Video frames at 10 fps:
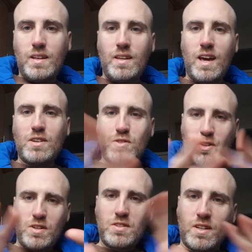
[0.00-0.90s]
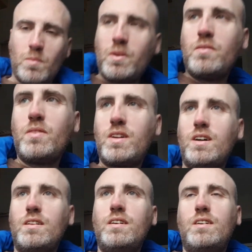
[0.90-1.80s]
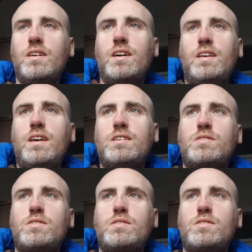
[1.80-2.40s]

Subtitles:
Yeah, sorry, just a little bit of a cut there.